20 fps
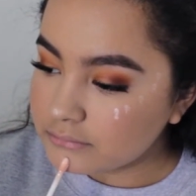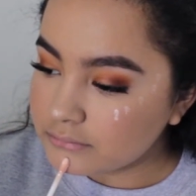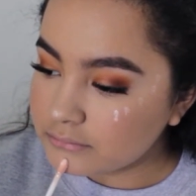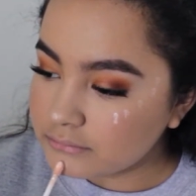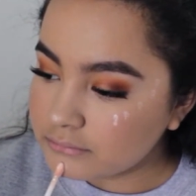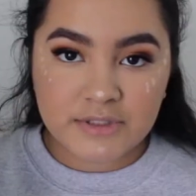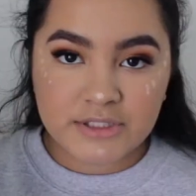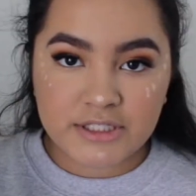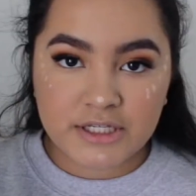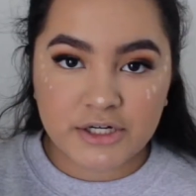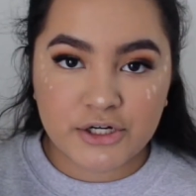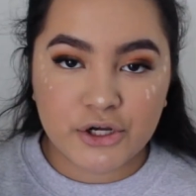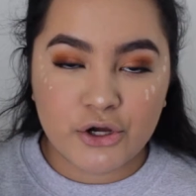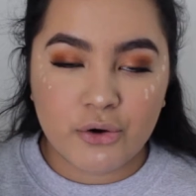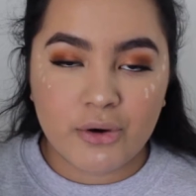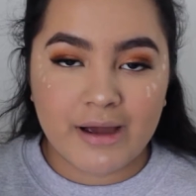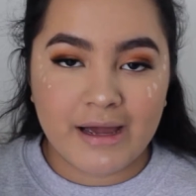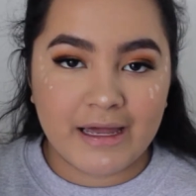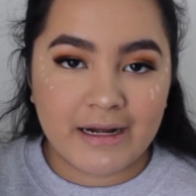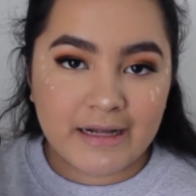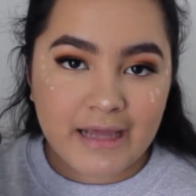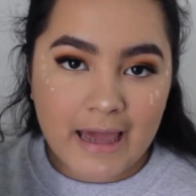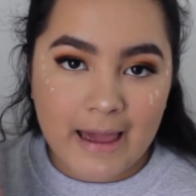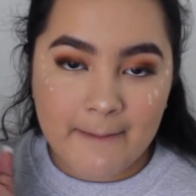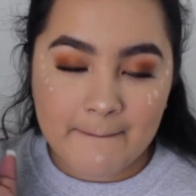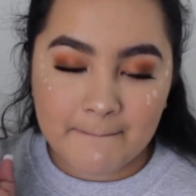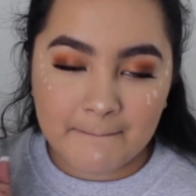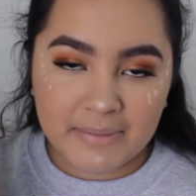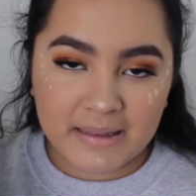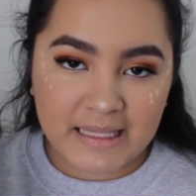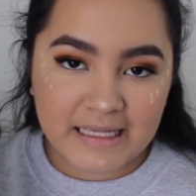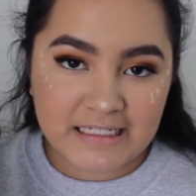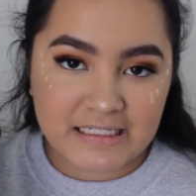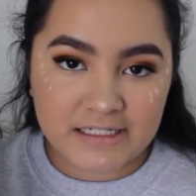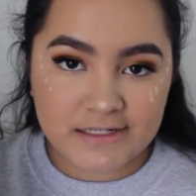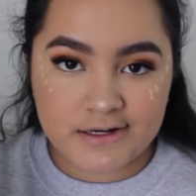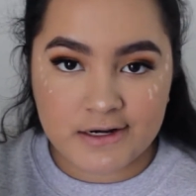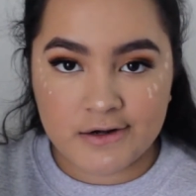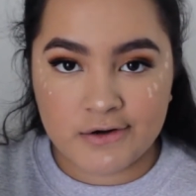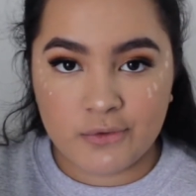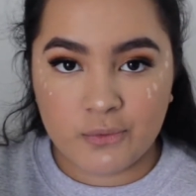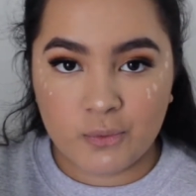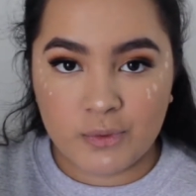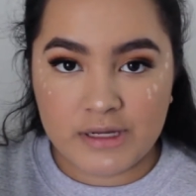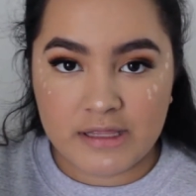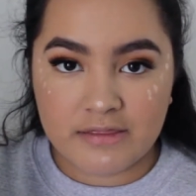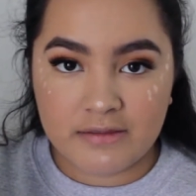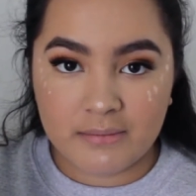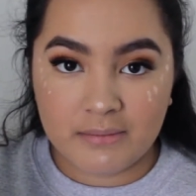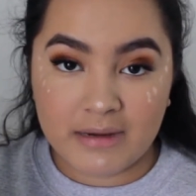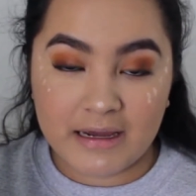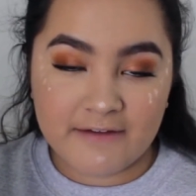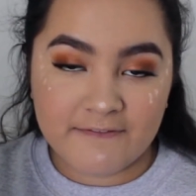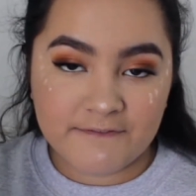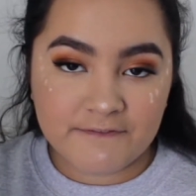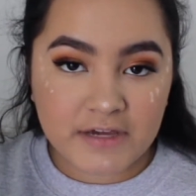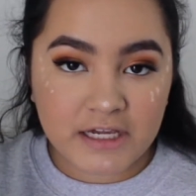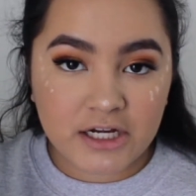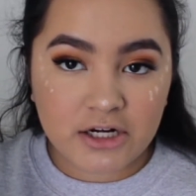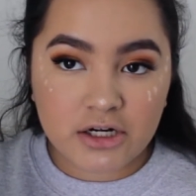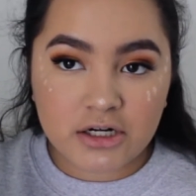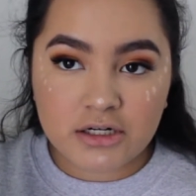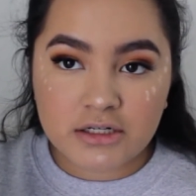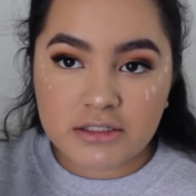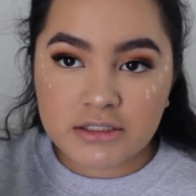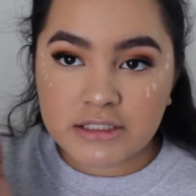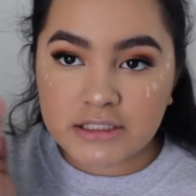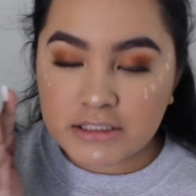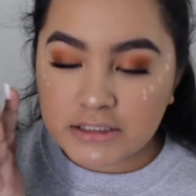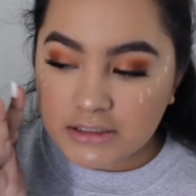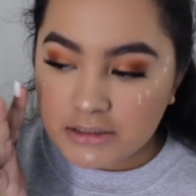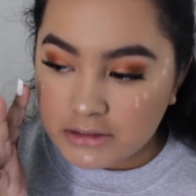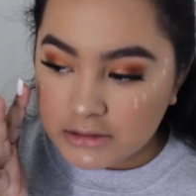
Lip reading: I'm just gonna go ahead and blend it in with my fingers. So